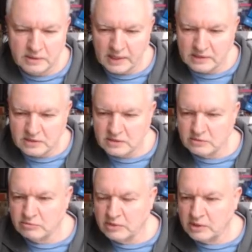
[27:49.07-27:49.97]
That's
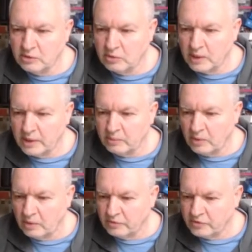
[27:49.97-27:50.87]
really all I
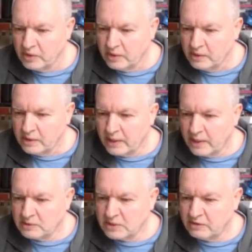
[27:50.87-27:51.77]
want. Now,
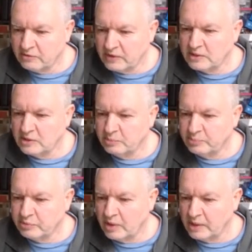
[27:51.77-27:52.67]
how has that affected the
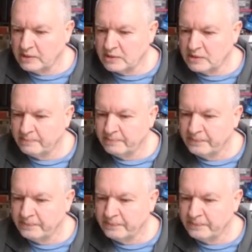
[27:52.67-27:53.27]
price?